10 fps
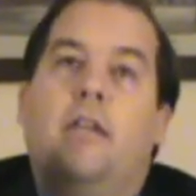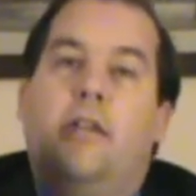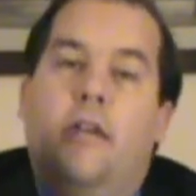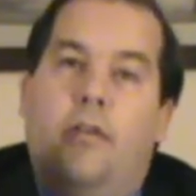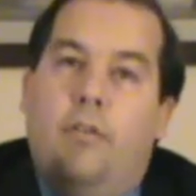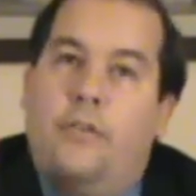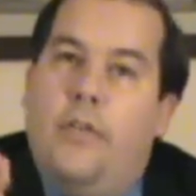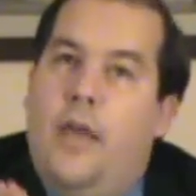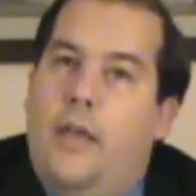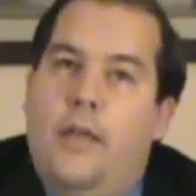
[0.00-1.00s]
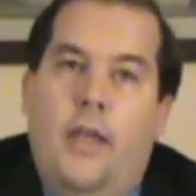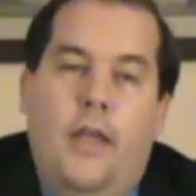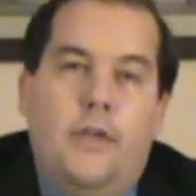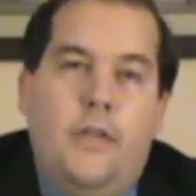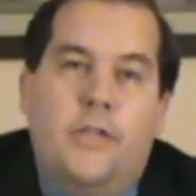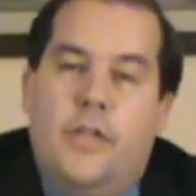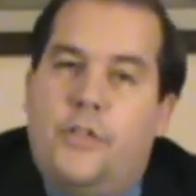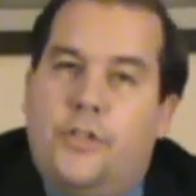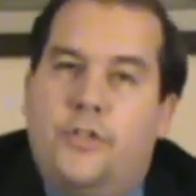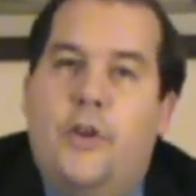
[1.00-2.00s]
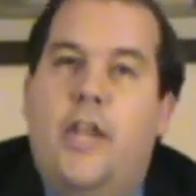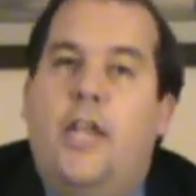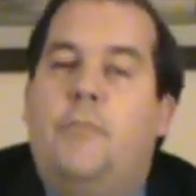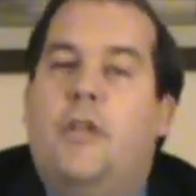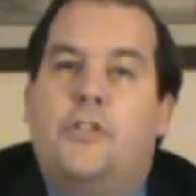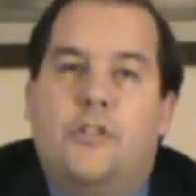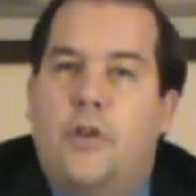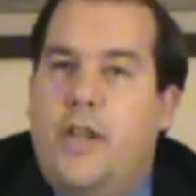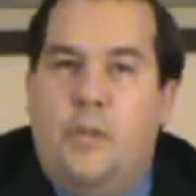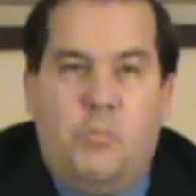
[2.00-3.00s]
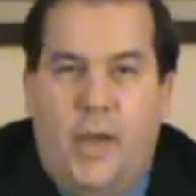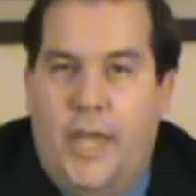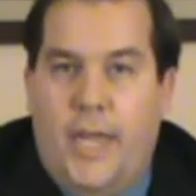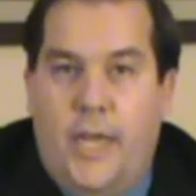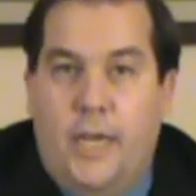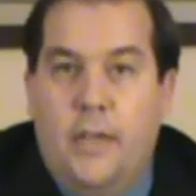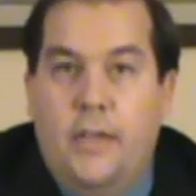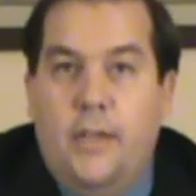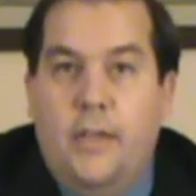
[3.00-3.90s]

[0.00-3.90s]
till uh, just extreme, extreme pain.